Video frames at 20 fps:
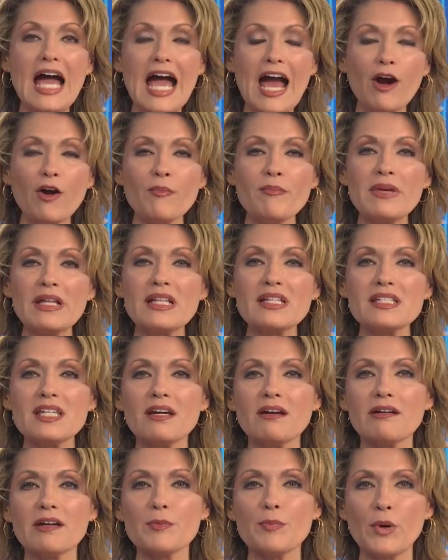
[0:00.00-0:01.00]
Our
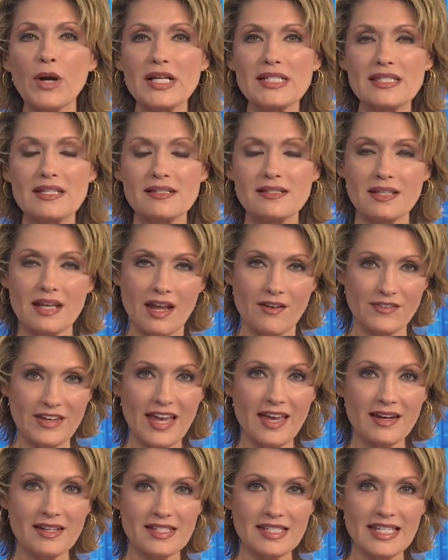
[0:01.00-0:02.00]
military presence in
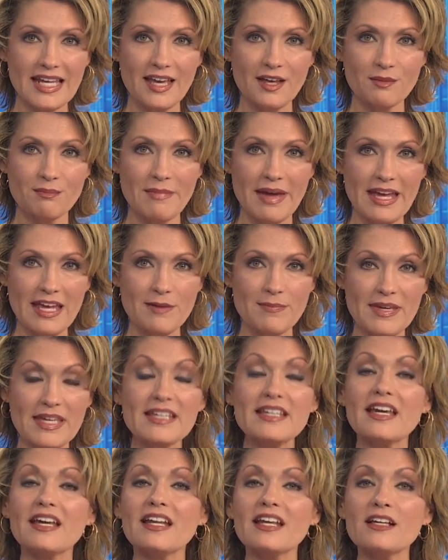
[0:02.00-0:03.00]
Afghanistan may
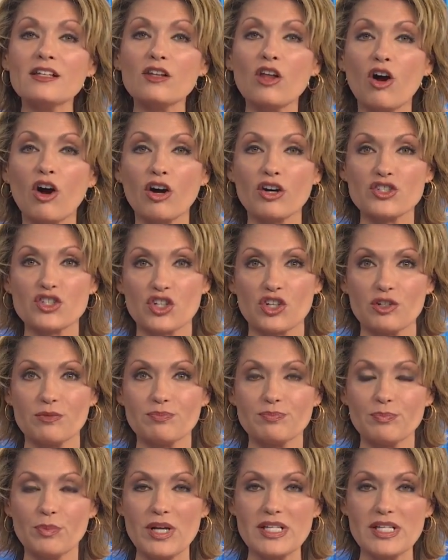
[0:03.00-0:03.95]
be getting larger.